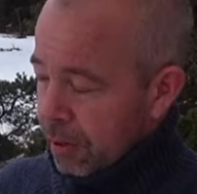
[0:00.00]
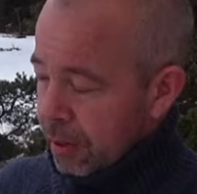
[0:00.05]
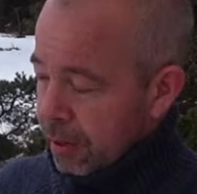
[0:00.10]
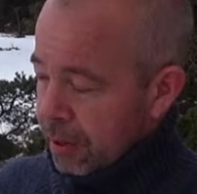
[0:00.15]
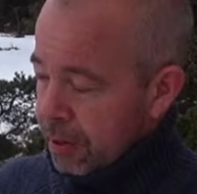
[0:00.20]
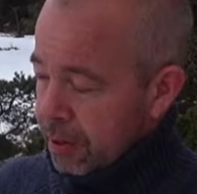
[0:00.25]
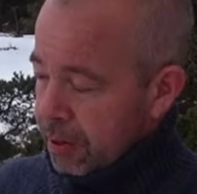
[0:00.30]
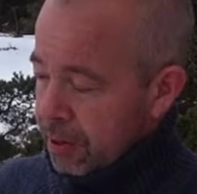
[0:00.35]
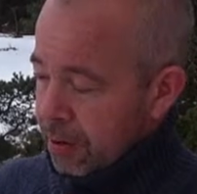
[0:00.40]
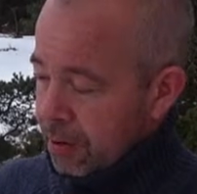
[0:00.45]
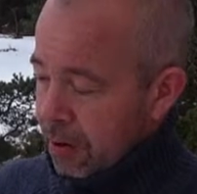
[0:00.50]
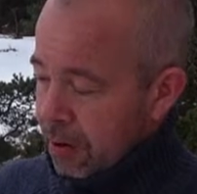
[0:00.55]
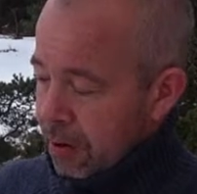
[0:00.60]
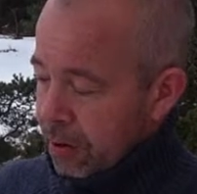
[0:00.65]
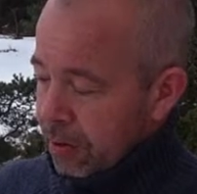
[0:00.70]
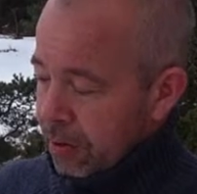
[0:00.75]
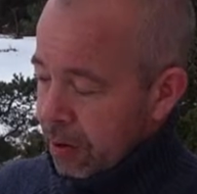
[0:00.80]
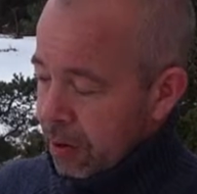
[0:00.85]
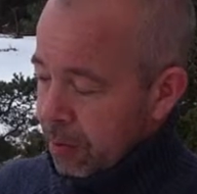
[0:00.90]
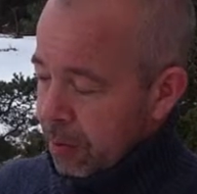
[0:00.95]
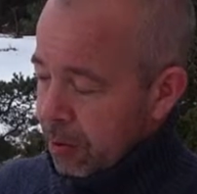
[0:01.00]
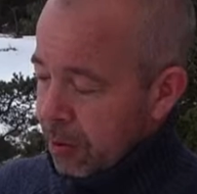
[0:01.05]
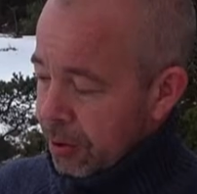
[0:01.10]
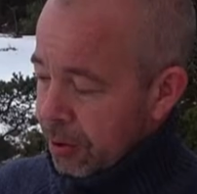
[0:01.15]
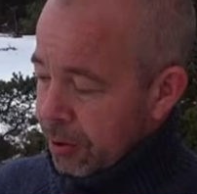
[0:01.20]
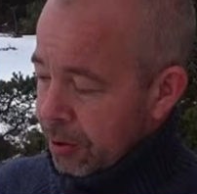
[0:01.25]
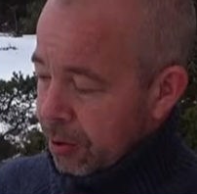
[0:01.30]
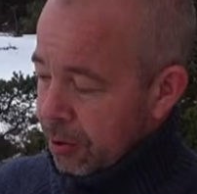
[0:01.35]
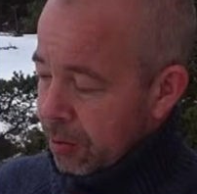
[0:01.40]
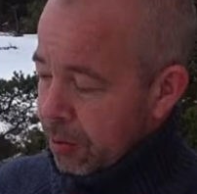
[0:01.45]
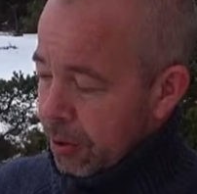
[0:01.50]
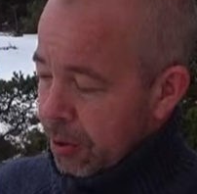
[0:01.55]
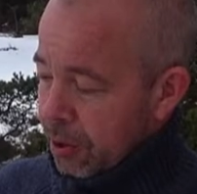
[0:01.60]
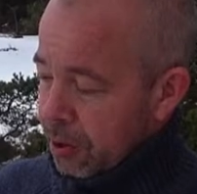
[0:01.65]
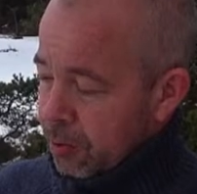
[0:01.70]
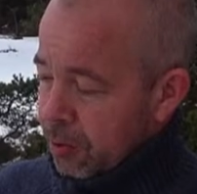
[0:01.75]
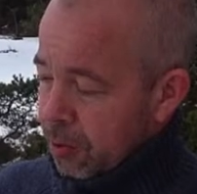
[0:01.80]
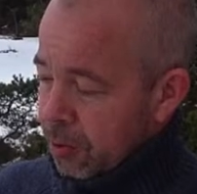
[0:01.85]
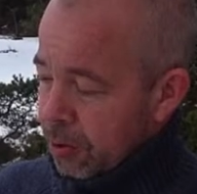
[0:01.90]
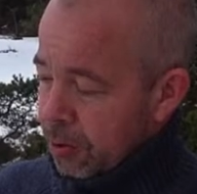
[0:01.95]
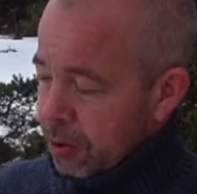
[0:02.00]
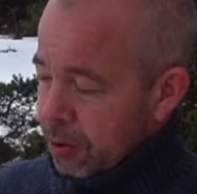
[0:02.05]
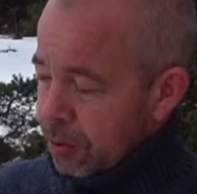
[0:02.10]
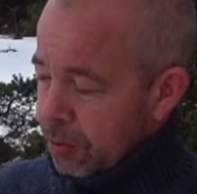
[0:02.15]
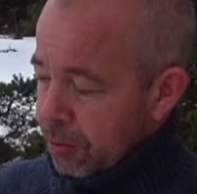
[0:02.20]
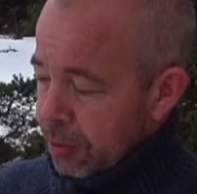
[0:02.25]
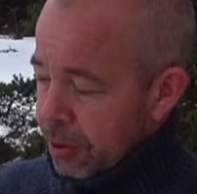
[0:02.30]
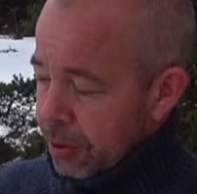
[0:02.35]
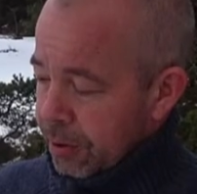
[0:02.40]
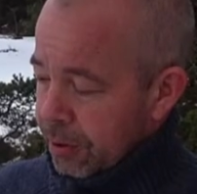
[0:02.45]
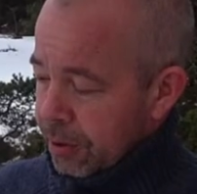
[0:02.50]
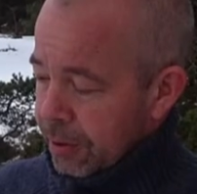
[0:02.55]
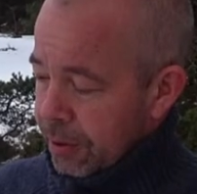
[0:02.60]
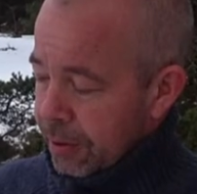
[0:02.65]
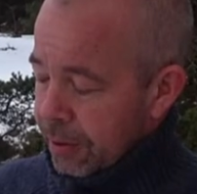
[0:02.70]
it's tripod, normal and sport, but